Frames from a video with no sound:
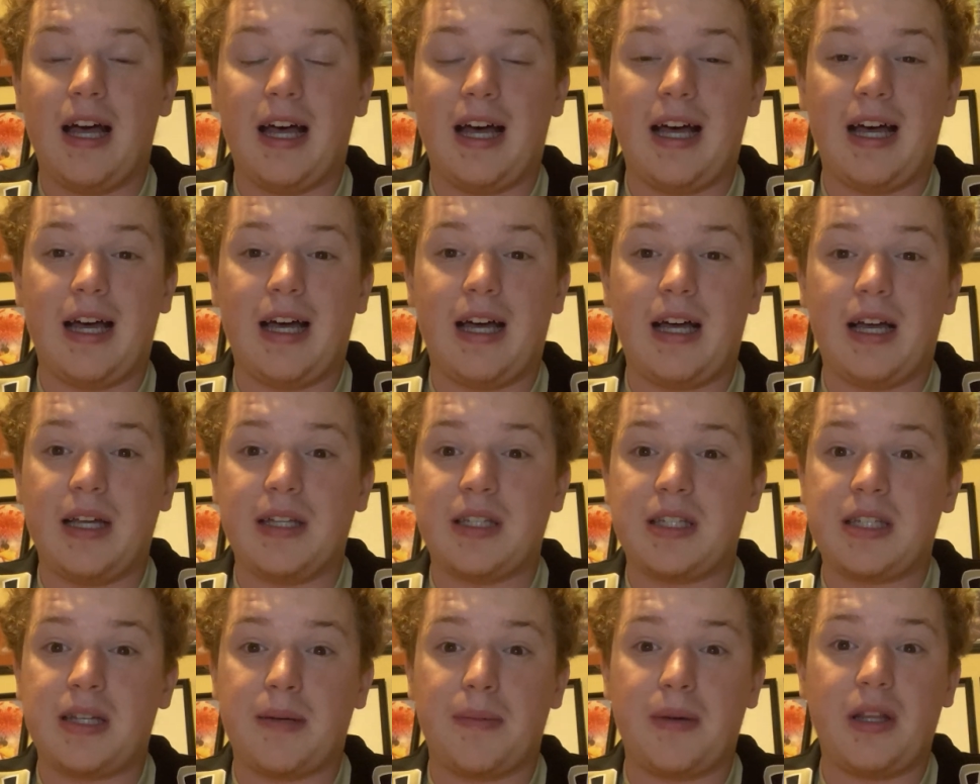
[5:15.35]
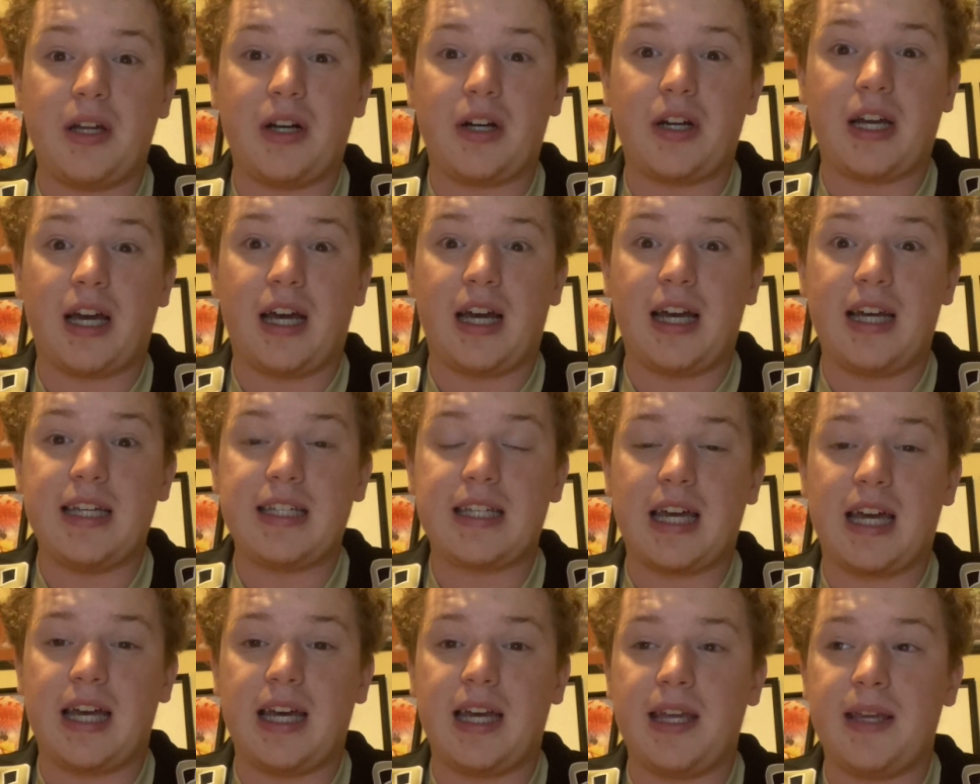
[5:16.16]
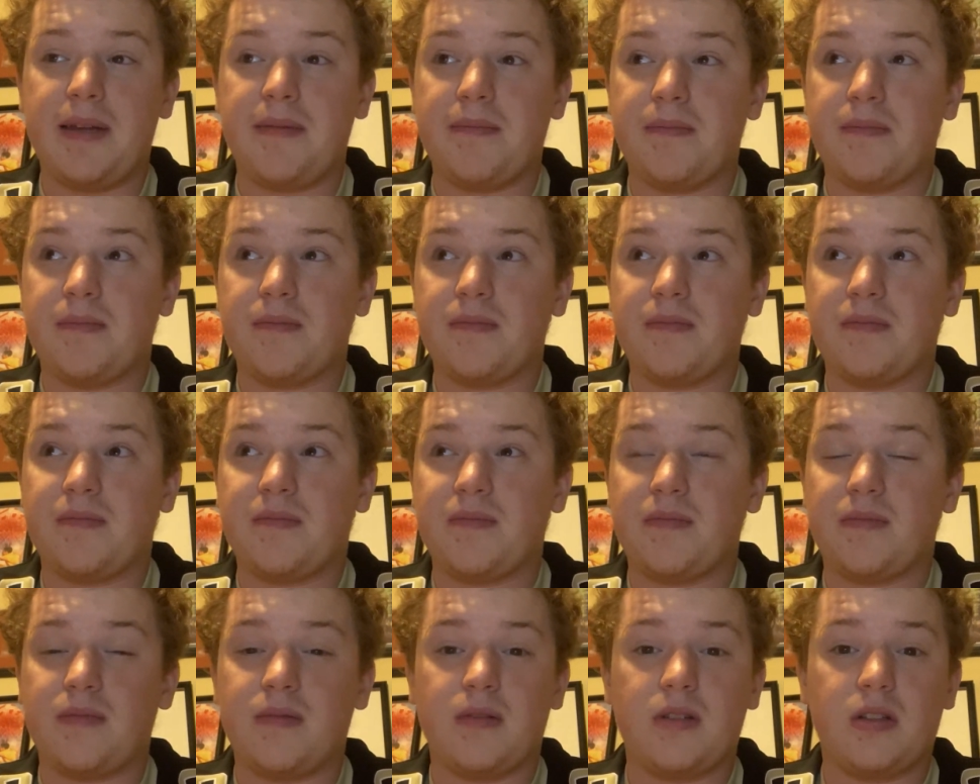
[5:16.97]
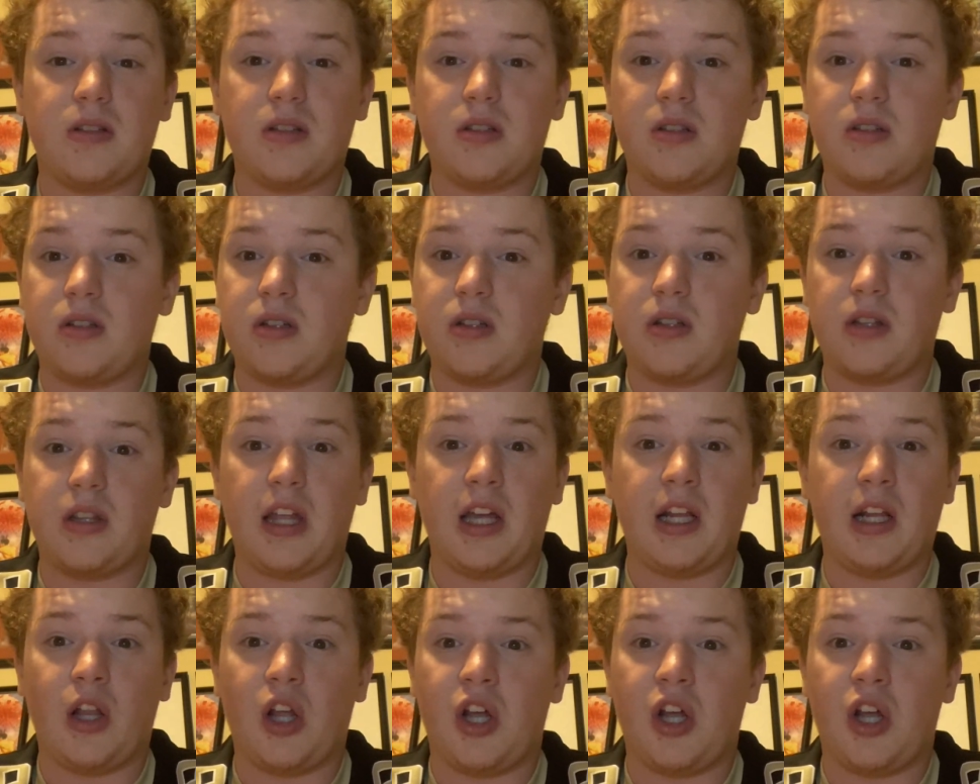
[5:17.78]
some of their guys. They